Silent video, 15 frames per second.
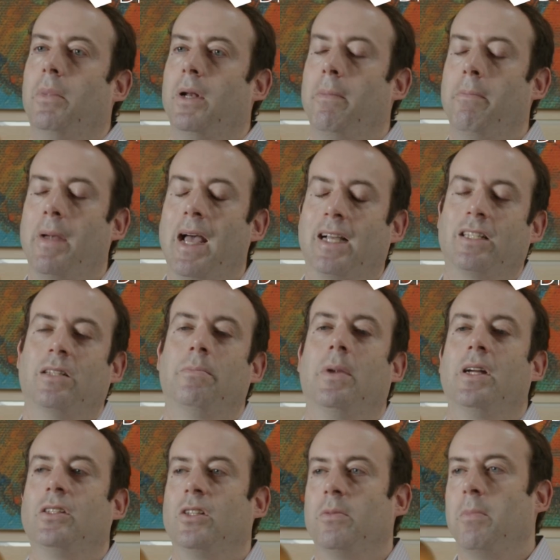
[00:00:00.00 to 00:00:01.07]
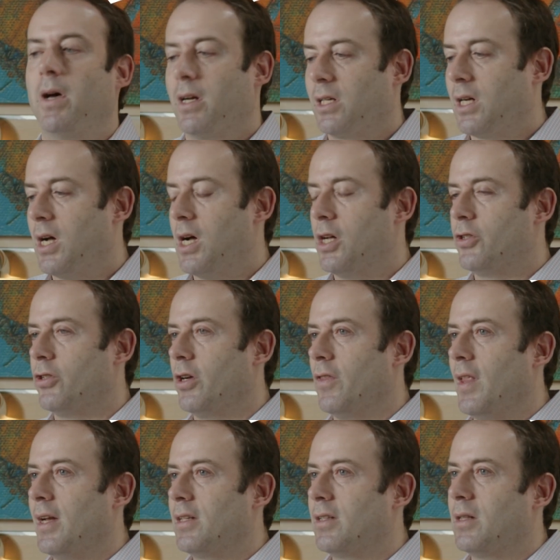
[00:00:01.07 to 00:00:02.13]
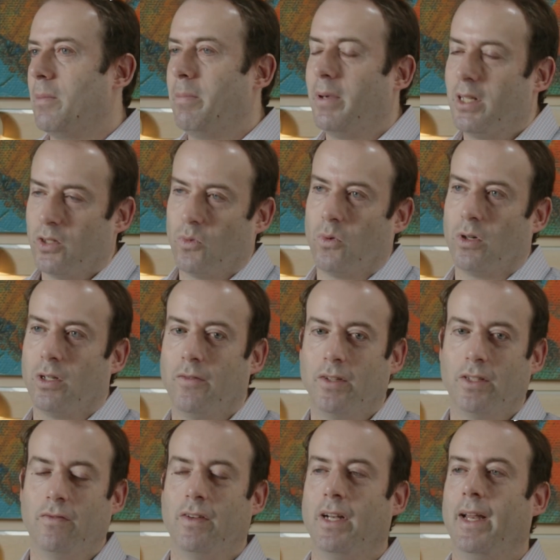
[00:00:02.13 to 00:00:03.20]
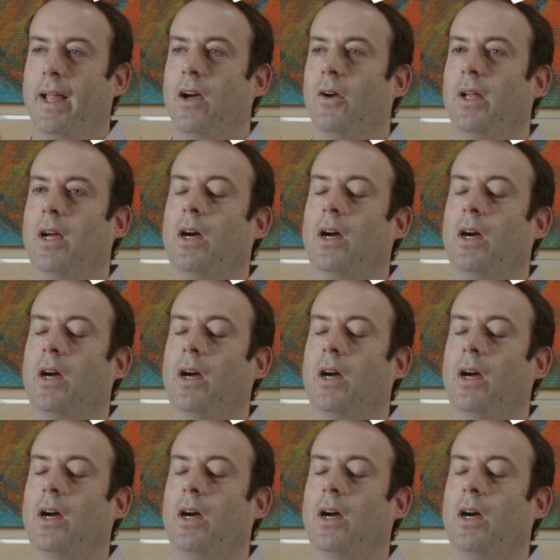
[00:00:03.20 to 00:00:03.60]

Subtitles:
it maximizes mitochondria, and that's the buzzword of this video here.